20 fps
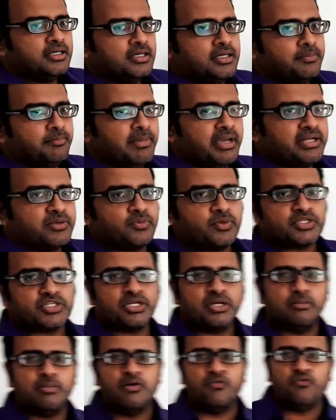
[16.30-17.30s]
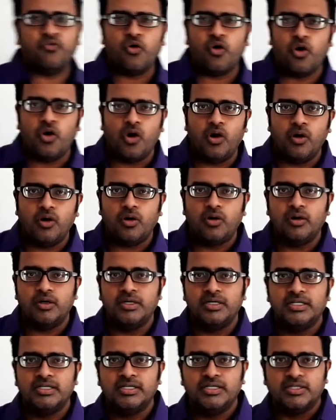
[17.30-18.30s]
main question number 4,
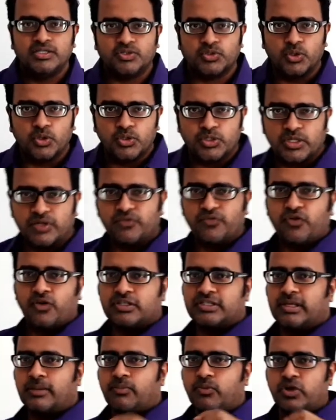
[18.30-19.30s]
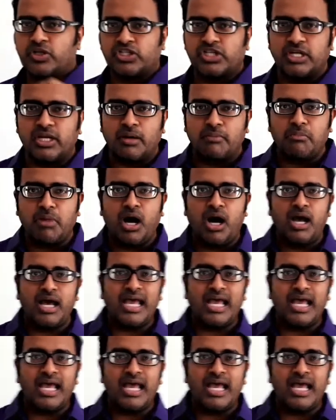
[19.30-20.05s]
solution for sub question number